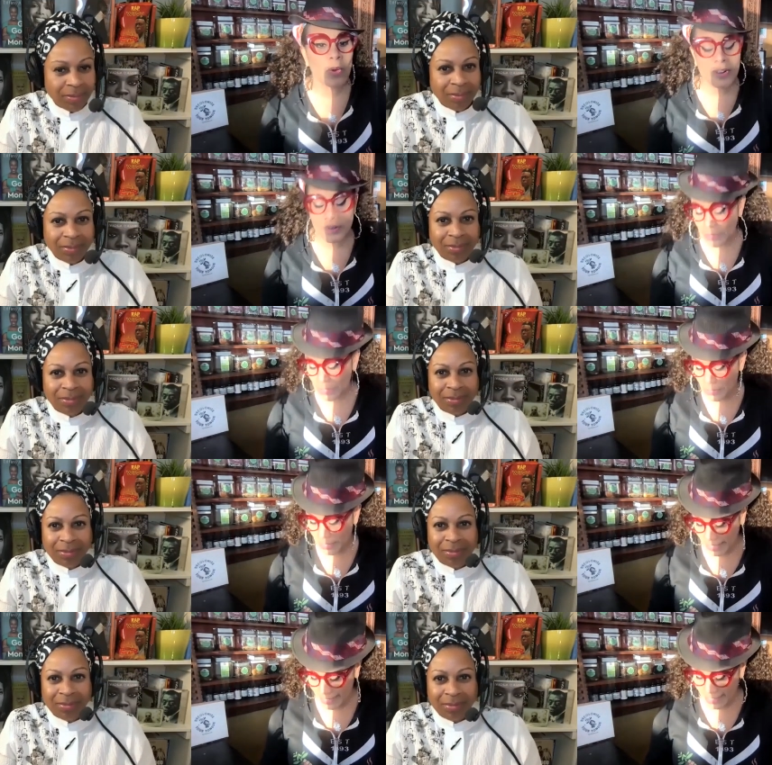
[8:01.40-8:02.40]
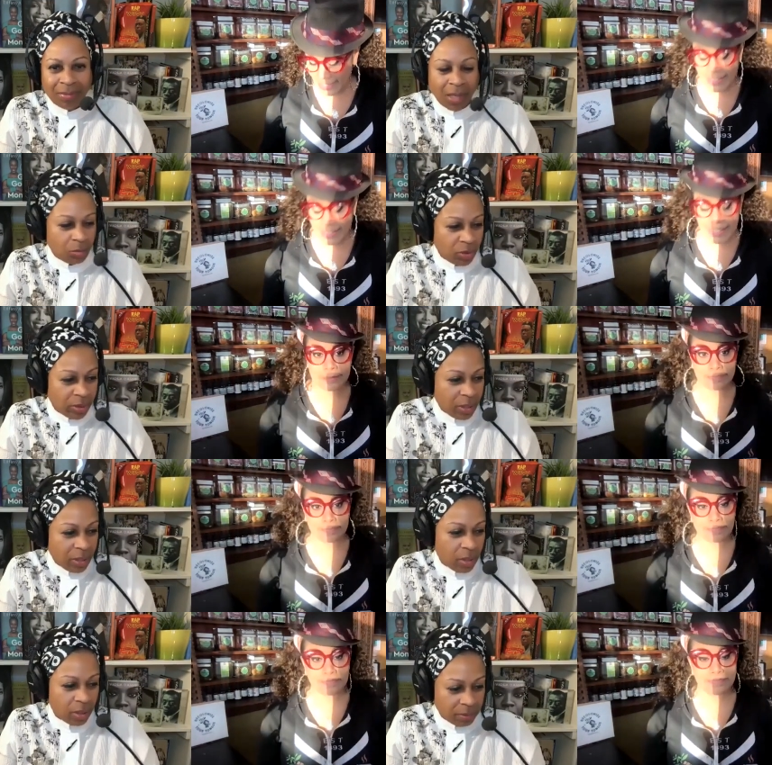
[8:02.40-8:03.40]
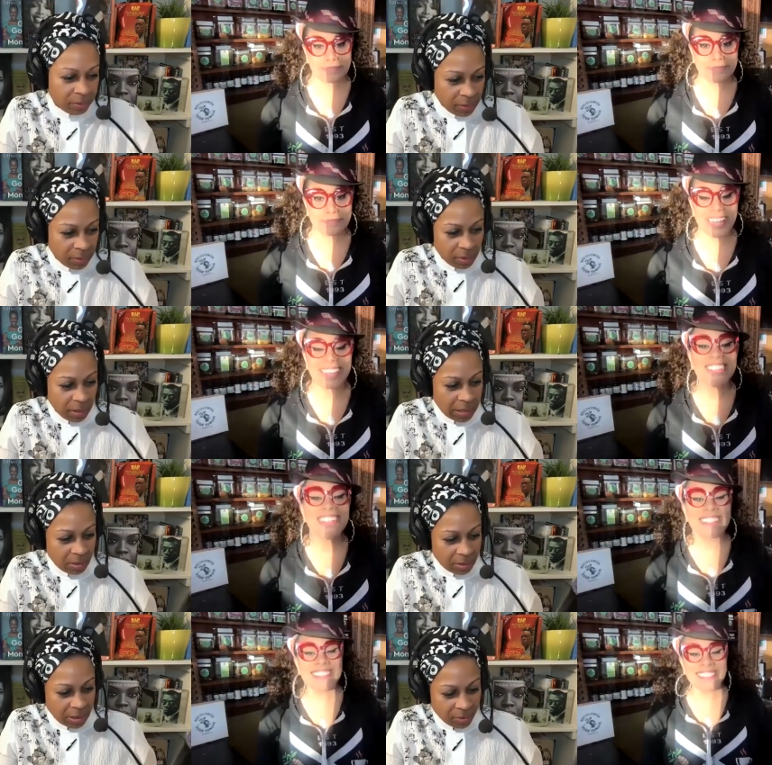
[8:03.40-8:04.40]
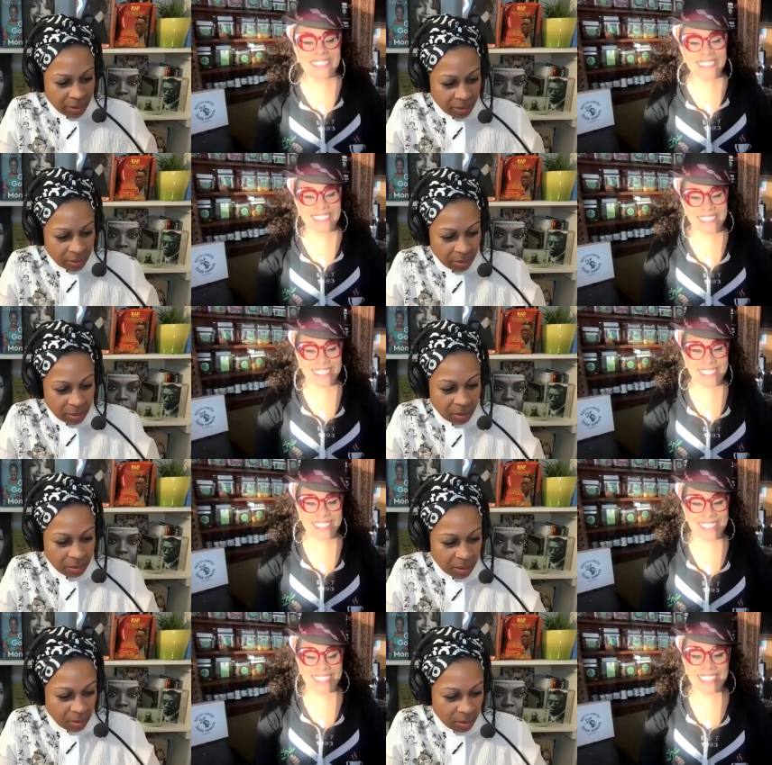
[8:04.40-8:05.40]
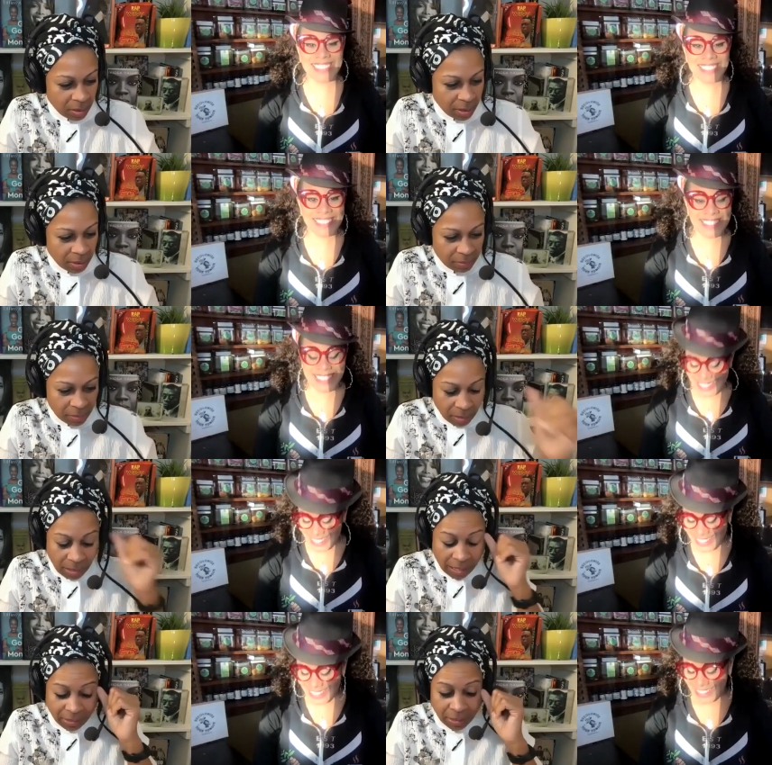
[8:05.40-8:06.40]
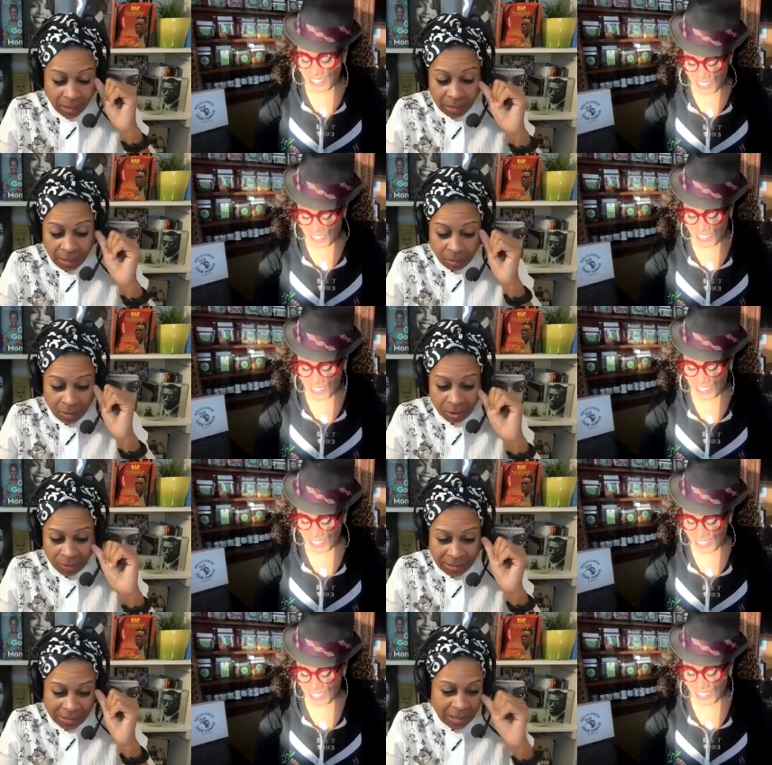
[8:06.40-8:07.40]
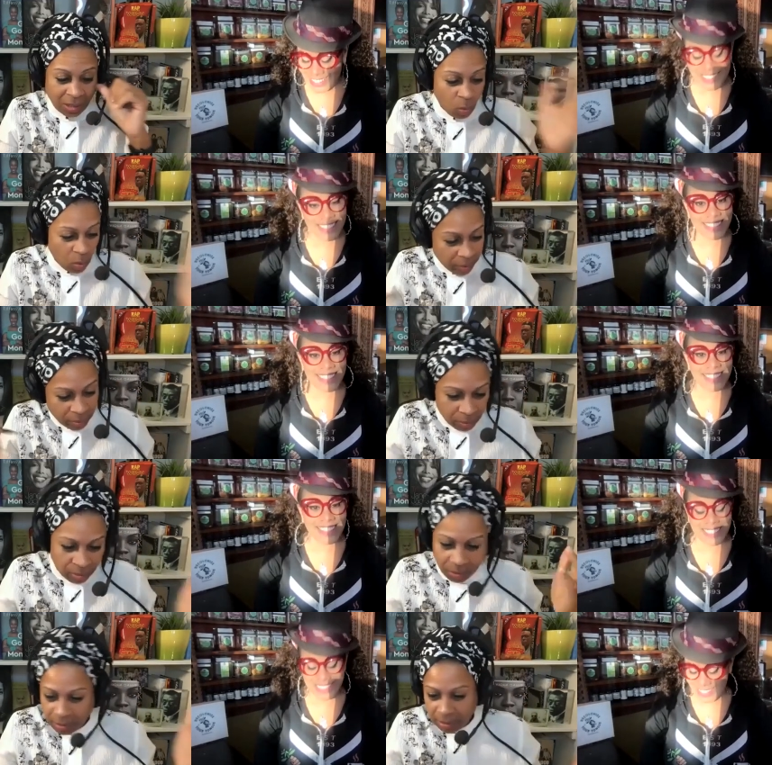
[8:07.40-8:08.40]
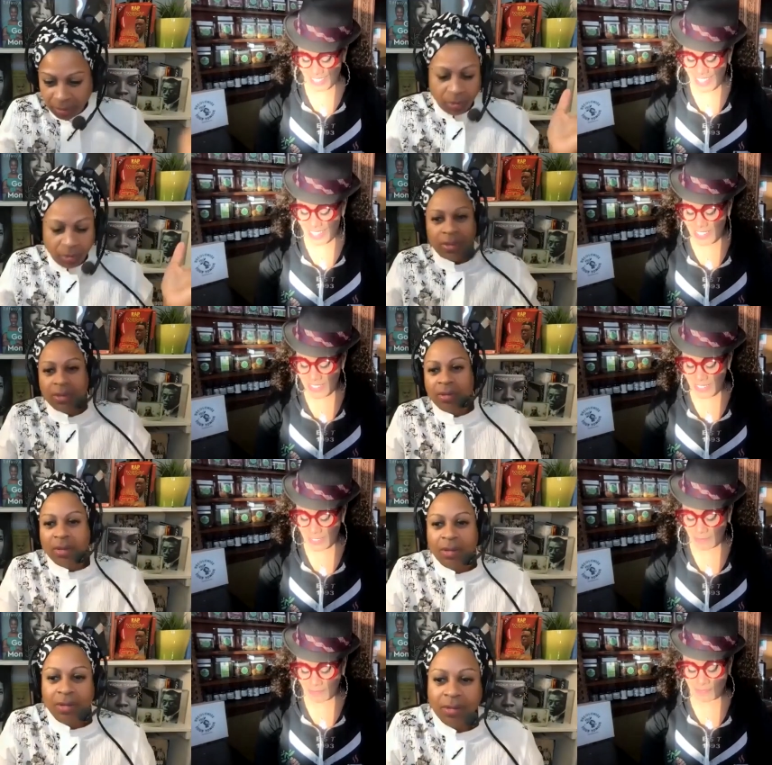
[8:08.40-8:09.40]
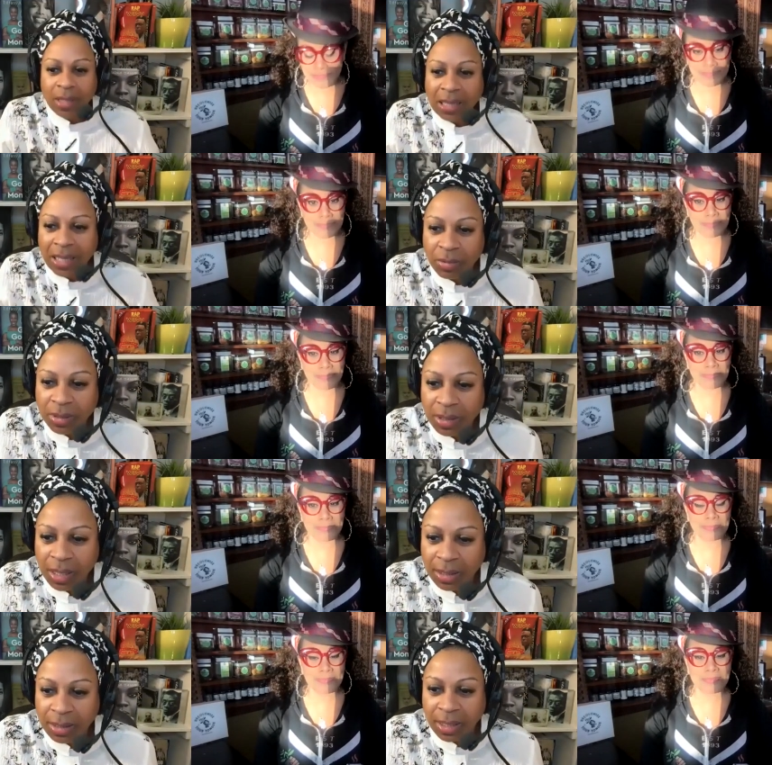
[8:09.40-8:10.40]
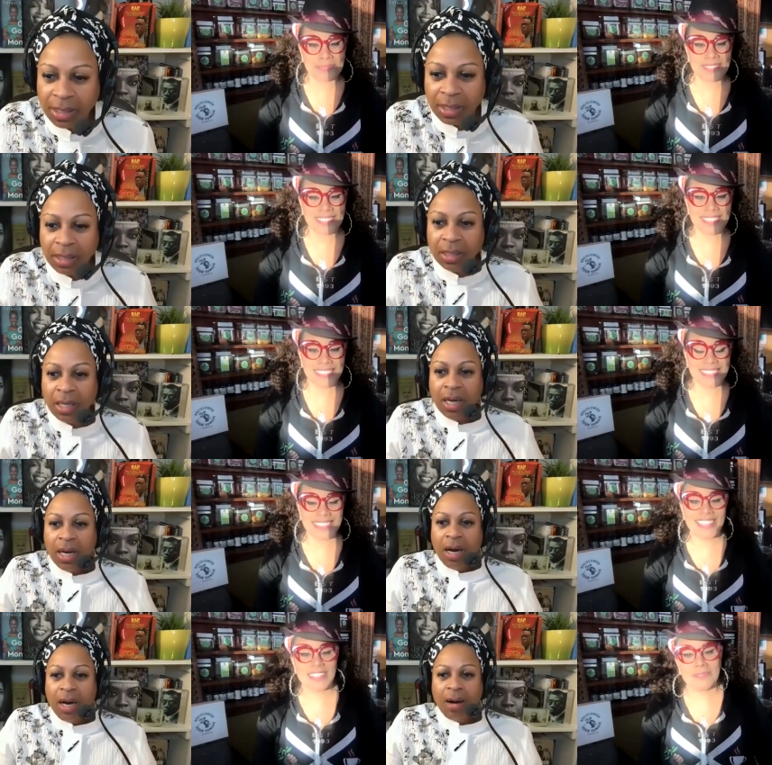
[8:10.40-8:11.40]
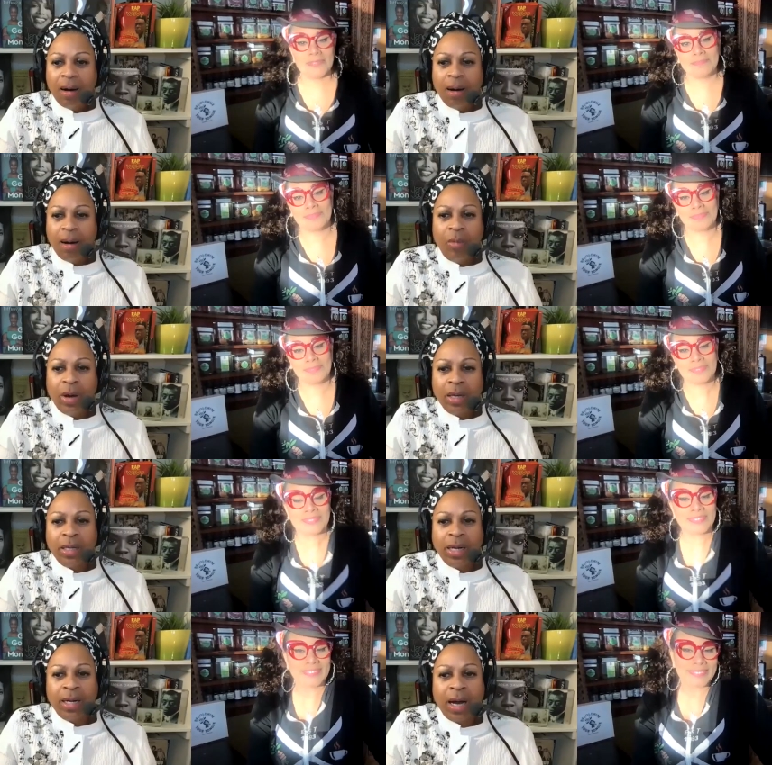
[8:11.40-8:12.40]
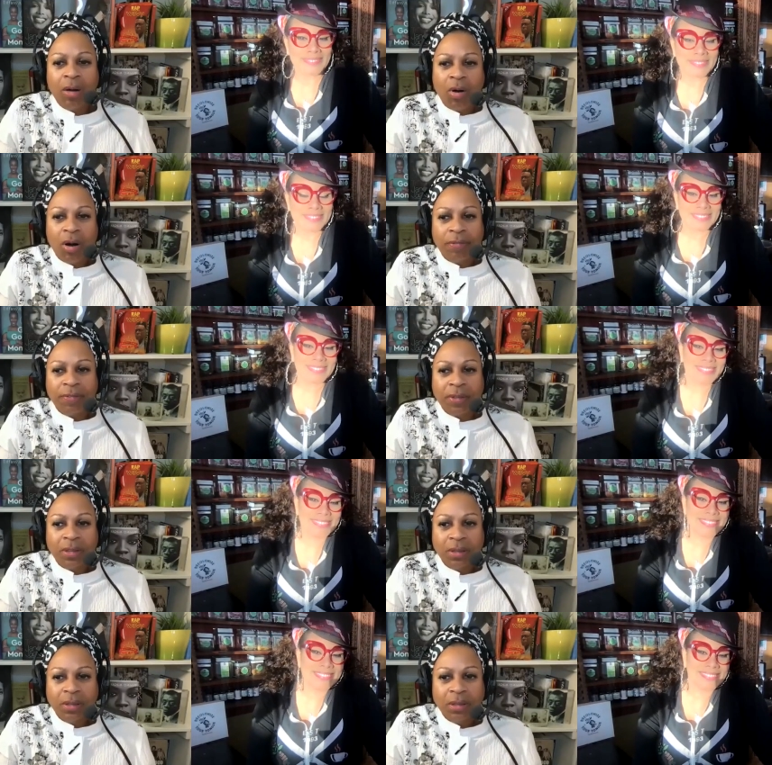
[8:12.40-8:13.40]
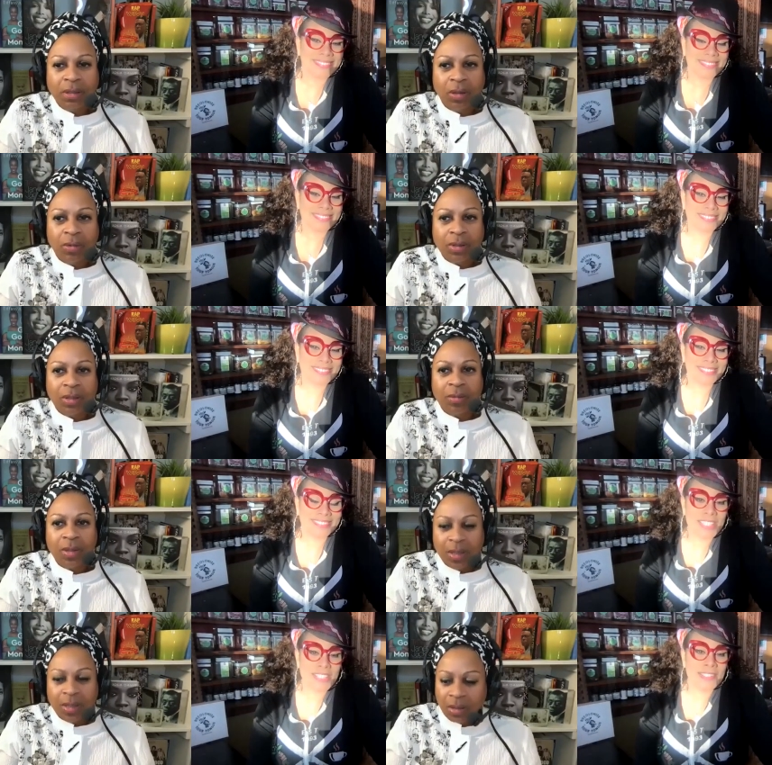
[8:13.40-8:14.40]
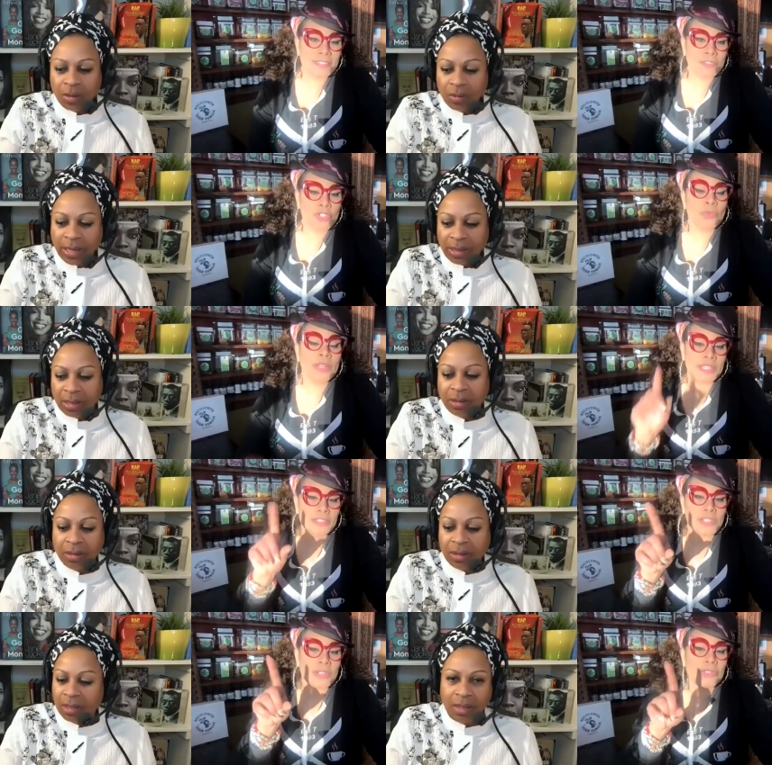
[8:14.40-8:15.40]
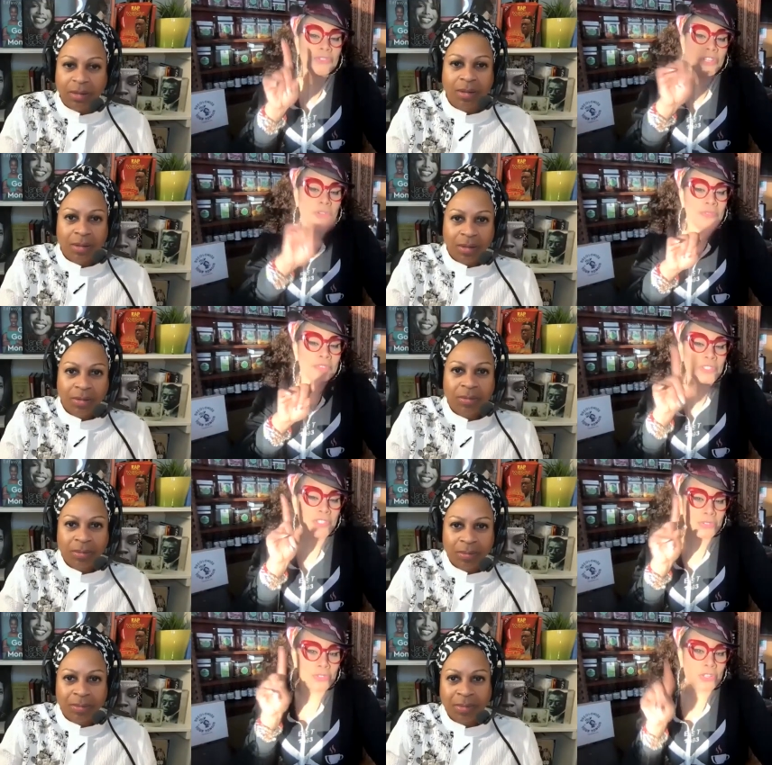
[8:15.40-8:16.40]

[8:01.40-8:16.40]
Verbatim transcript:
Speaker 1: water what are you drinking
Speaker 2: i'm drinking water you know that's all i drink during the show that's all i actually i only drink tea and water tea and Excellent. water it's only only liquids that i take in yeah um and and how often you know because I, I know like Wait, this is so again, you don't
Speaker 1: so you